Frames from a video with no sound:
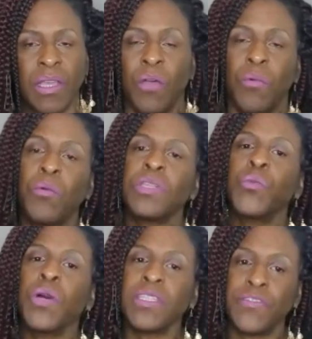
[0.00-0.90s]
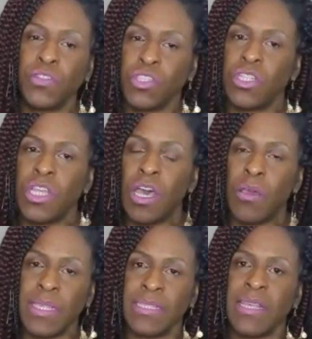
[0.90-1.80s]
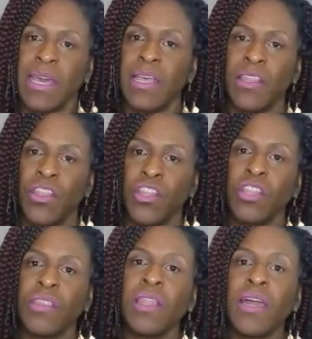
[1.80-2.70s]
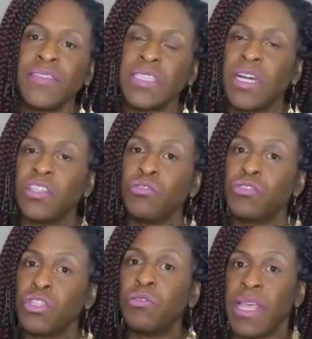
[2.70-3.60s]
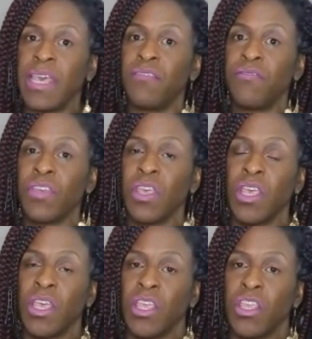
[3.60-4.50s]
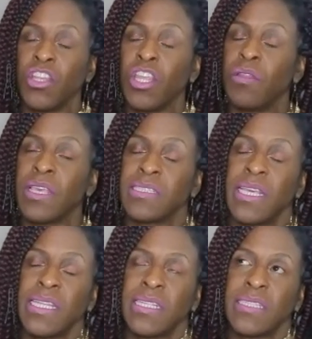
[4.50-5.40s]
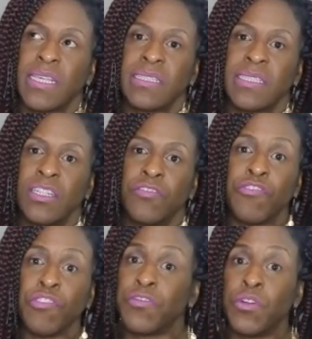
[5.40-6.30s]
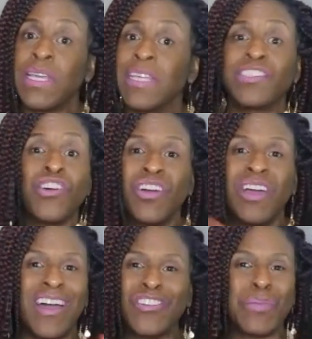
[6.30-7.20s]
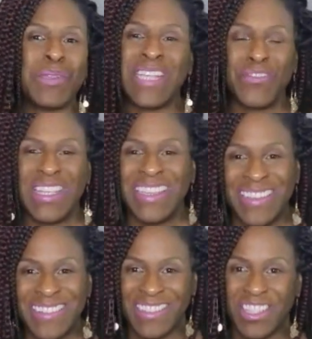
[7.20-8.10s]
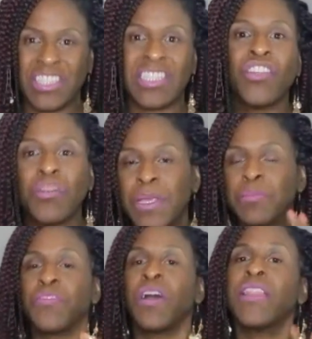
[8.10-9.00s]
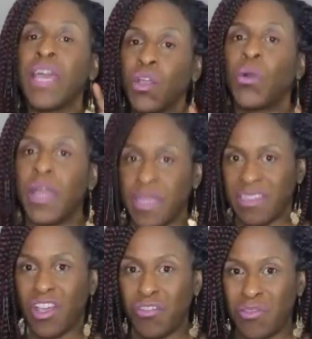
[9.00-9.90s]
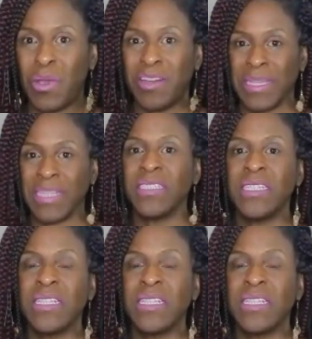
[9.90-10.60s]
Well, what's wonderful to know is that, the lifestyle you do live, like I said, it's still fruitful. It's not 100% vegan, because a lot of people find that quite overwhelming.